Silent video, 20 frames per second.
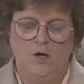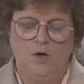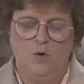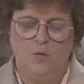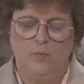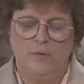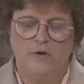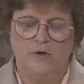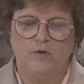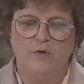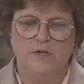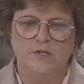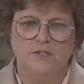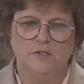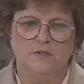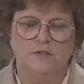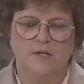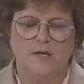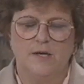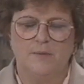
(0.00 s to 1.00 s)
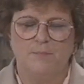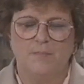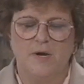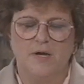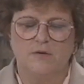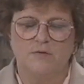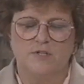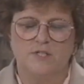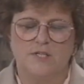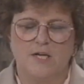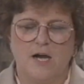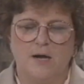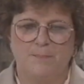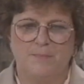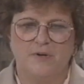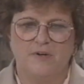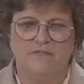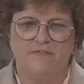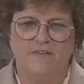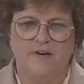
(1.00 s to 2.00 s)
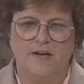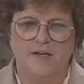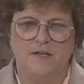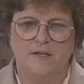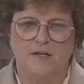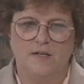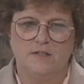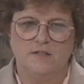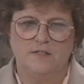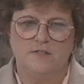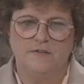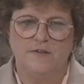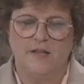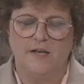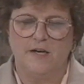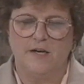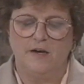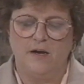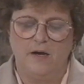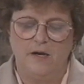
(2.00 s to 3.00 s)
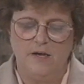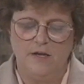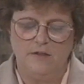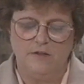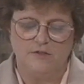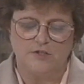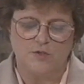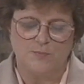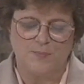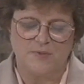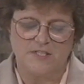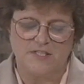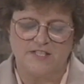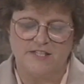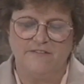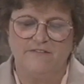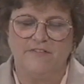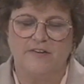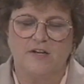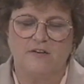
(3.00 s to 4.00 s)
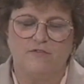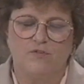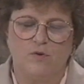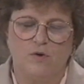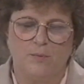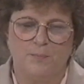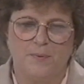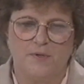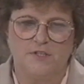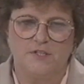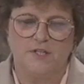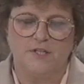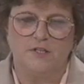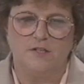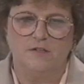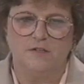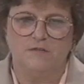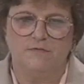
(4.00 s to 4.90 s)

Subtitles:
We're going to look at microscopic findings that are either specific for a particular